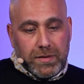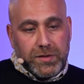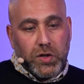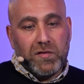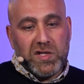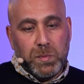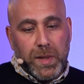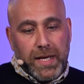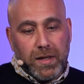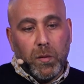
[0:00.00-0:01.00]
service
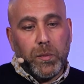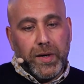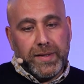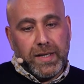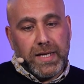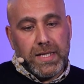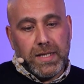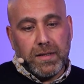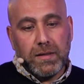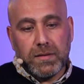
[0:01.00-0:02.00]
being operating
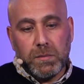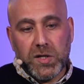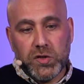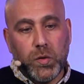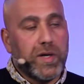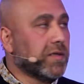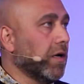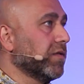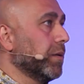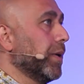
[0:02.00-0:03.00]
in the majority
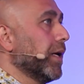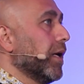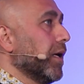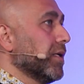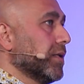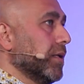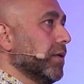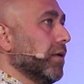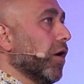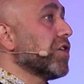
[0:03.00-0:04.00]
of the
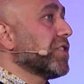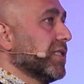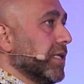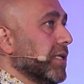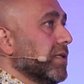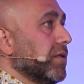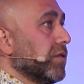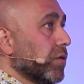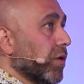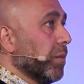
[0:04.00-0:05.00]
larger cities in
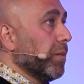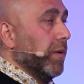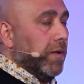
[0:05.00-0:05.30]
Europe.